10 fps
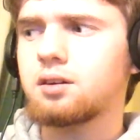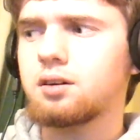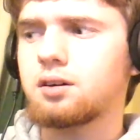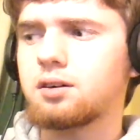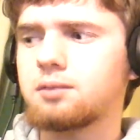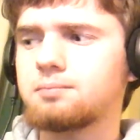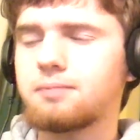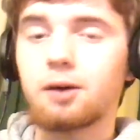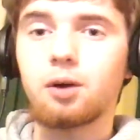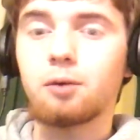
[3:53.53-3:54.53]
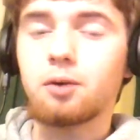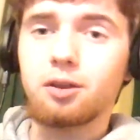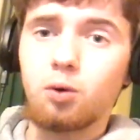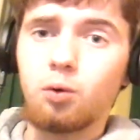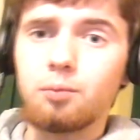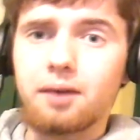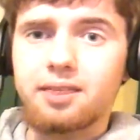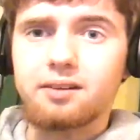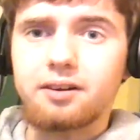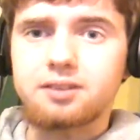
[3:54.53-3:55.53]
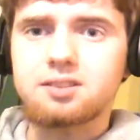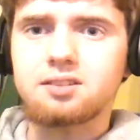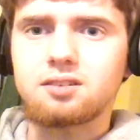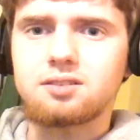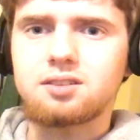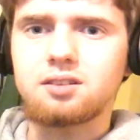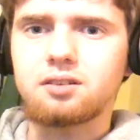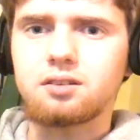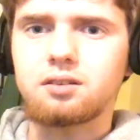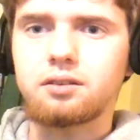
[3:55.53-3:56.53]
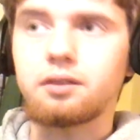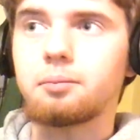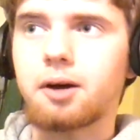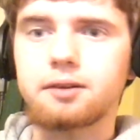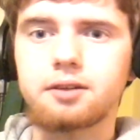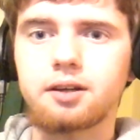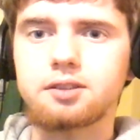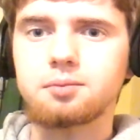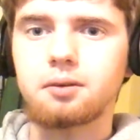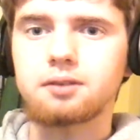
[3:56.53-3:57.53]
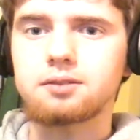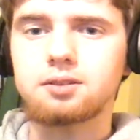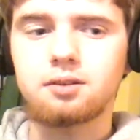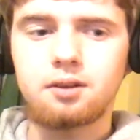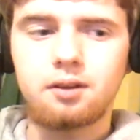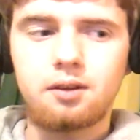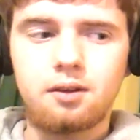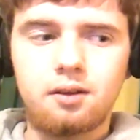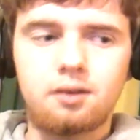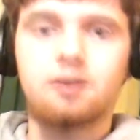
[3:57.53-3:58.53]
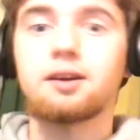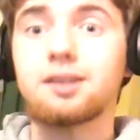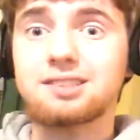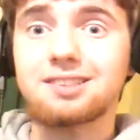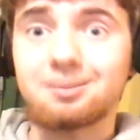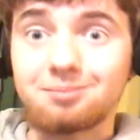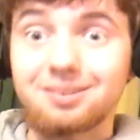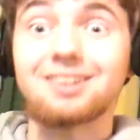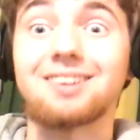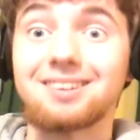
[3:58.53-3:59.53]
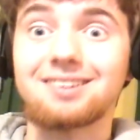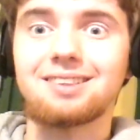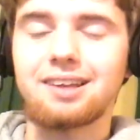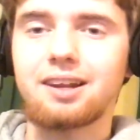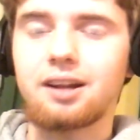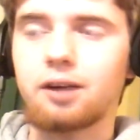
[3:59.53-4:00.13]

I wanted to hold my thoughts until the podcast, but I guess I'm gonna let it